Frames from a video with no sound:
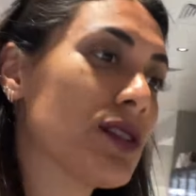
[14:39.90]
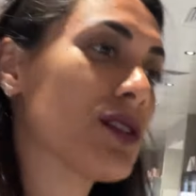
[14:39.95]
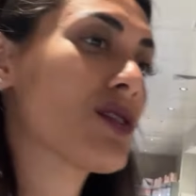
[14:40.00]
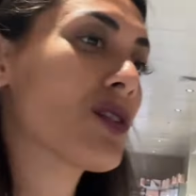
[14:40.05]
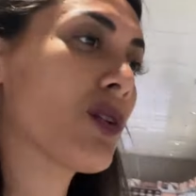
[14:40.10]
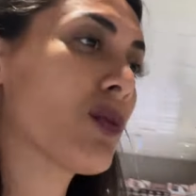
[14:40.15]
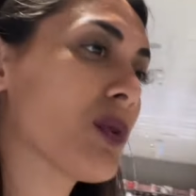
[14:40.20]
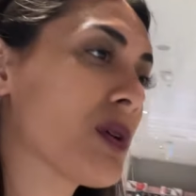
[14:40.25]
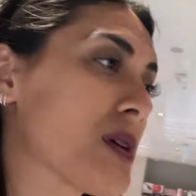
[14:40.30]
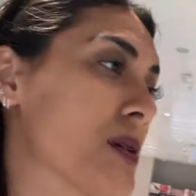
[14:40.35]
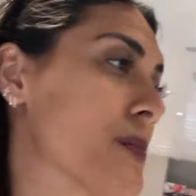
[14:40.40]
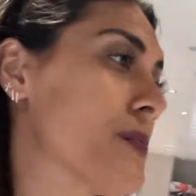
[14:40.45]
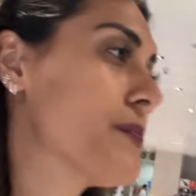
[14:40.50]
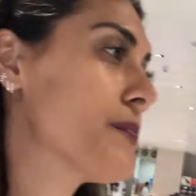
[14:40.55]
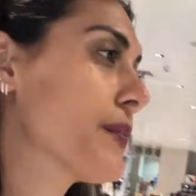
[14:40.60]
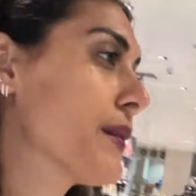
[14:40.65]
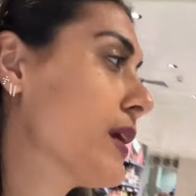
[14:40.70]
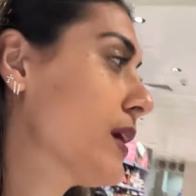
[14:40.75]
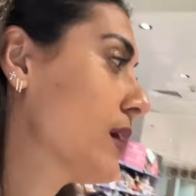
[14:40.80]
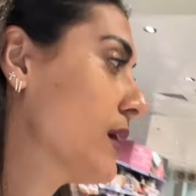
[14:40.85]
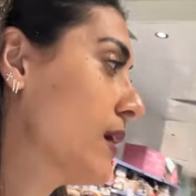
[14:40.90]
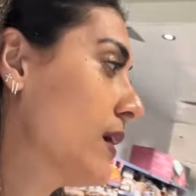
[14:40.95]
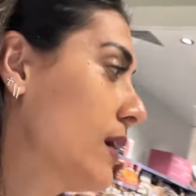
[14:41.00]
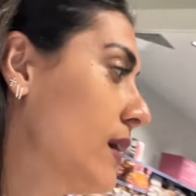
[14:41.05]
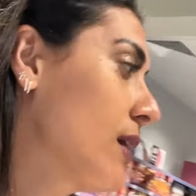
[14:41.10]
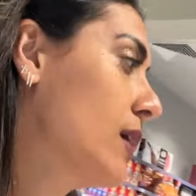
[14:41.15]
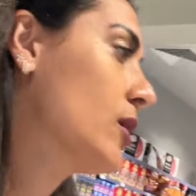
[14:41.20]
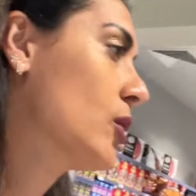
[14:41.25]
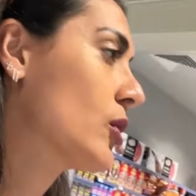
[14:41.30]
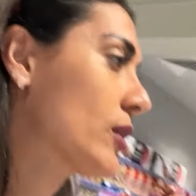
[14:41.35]
is over.
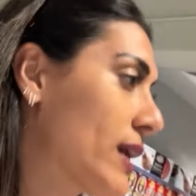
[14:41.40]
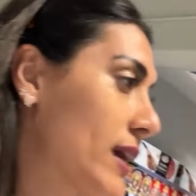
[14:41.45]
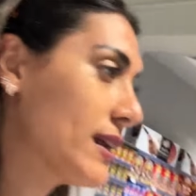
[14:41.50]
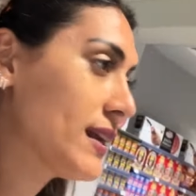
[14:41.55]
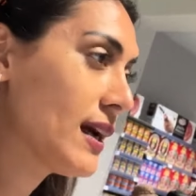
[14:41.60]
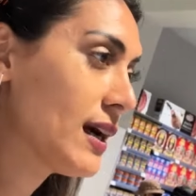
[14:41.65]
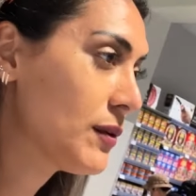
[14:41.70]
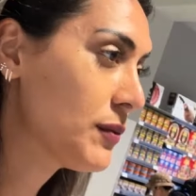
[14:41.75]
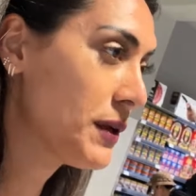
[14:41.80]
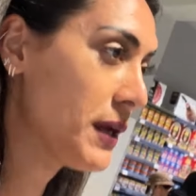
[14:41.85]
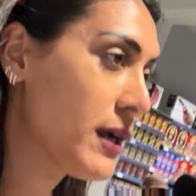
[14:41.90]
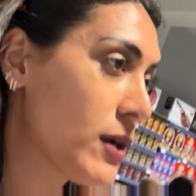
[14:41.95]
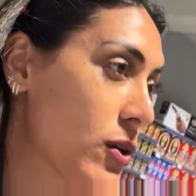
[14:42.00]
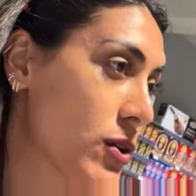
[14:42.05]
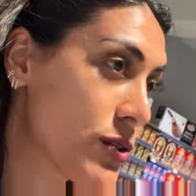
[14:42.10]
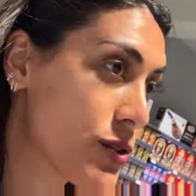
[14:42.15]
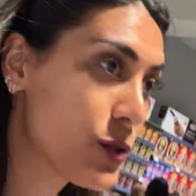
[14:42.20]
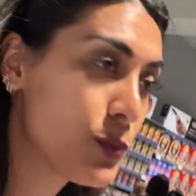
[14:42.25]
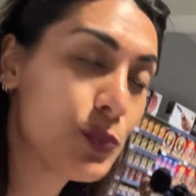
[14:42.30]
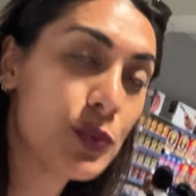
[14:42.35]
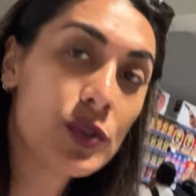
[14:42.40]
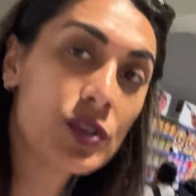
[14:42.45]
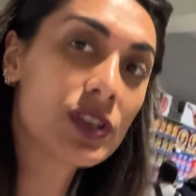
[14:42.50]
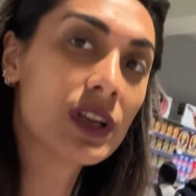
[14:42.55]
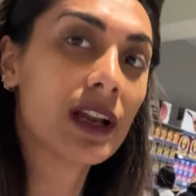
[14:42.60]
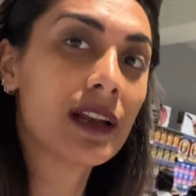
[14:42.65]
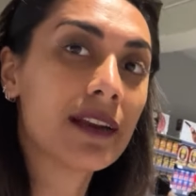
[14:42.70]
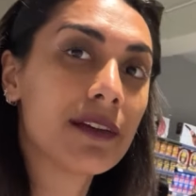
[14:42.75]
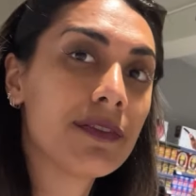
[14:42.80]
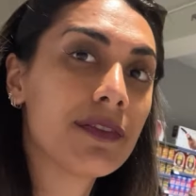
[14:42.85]
Okay, now we are going to Burj
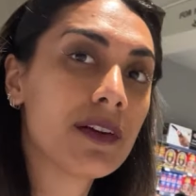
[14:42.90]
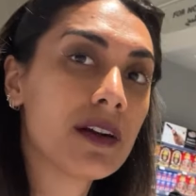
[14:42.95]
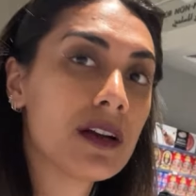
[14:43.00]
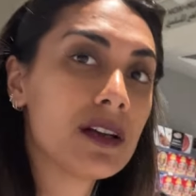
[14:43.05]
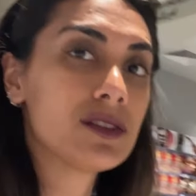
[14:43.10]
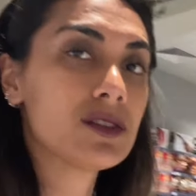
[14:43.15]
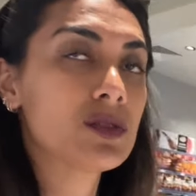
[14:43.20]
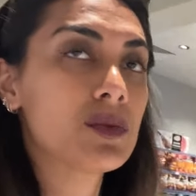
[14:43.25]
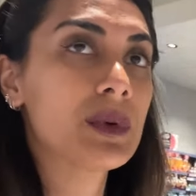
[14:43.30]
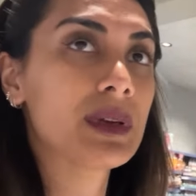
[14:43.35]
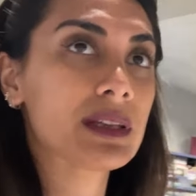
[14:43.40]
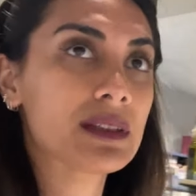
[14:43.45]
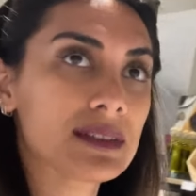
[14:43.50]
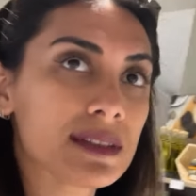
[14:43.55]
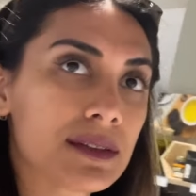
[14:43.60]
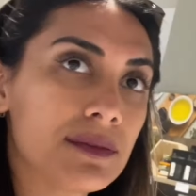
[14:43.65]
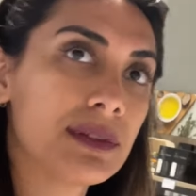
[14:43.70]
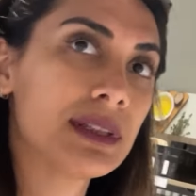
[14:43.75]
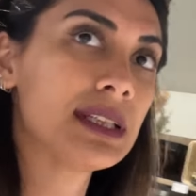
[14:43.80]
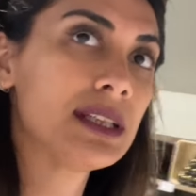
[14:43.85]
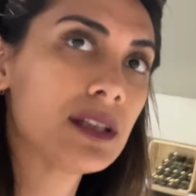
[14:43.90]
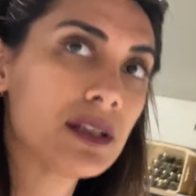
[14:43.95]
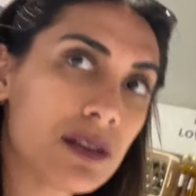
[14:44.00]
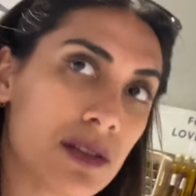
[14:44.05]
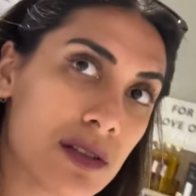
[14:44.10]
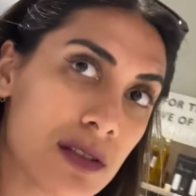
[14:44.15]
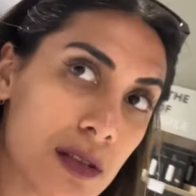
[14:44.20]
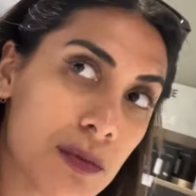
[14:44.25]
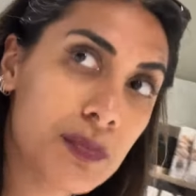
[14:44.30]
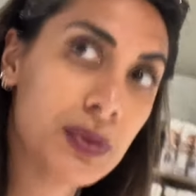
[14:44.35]
Khalifa to make some videos, some